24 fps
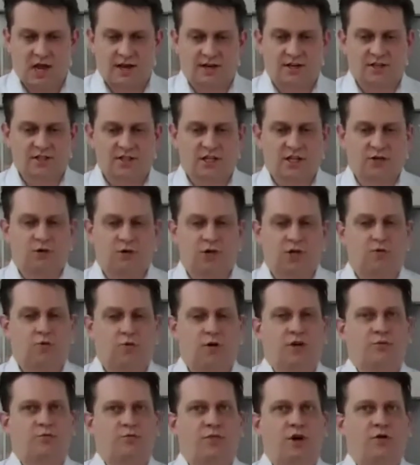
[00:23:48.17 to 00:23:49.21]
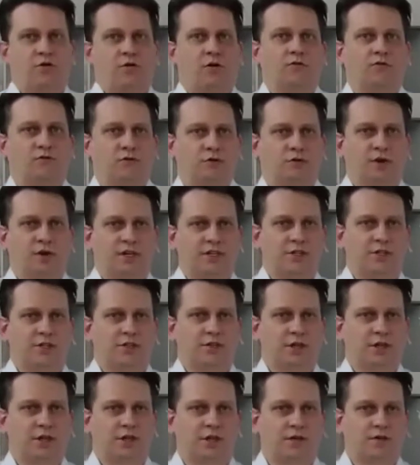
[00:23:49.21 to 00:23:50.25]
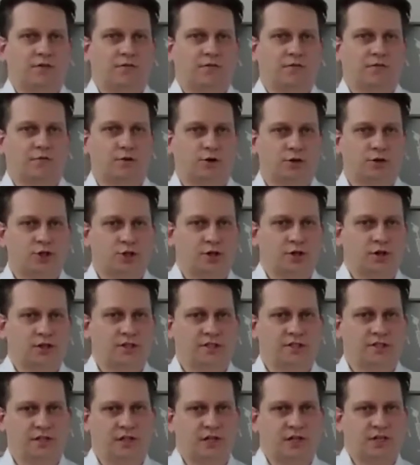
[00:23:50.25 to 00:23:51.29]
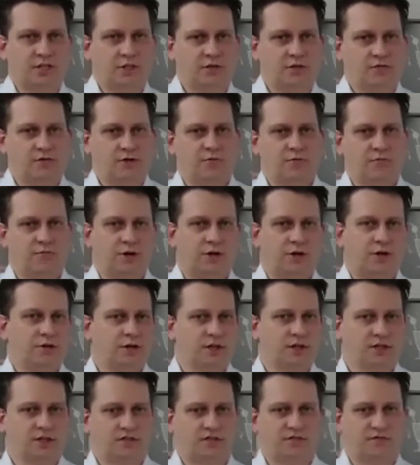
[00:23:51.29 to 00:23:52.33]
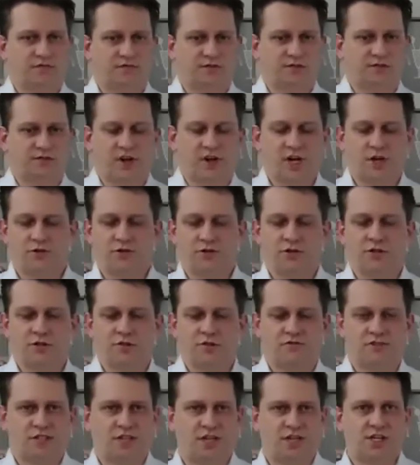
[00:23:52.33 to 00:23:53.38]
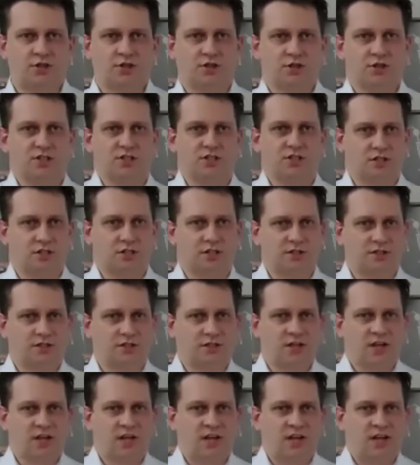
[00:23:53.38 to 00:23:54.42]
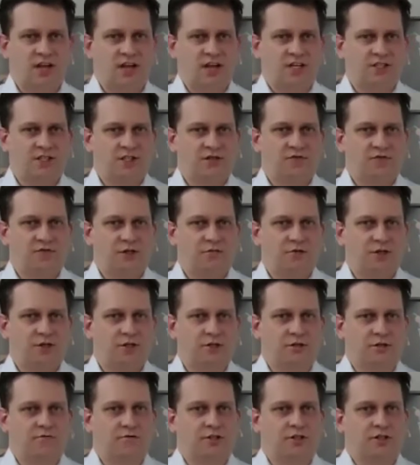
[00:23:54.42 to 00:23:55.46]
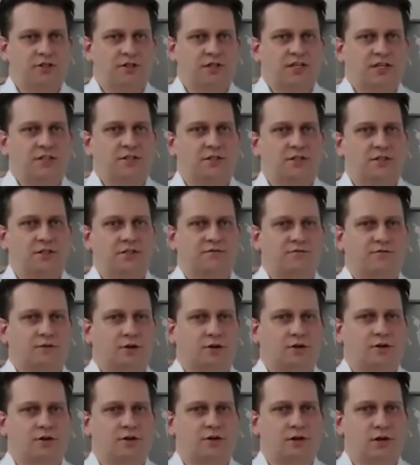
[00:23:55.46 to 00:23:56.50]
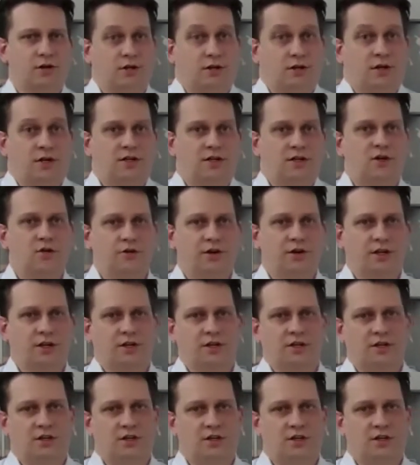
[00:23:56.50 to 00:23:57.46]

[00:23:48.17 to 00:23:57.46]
And this can be quite powerful, as you can virtually slice through the part. You get thousands of sections just as if you would slice it and look at it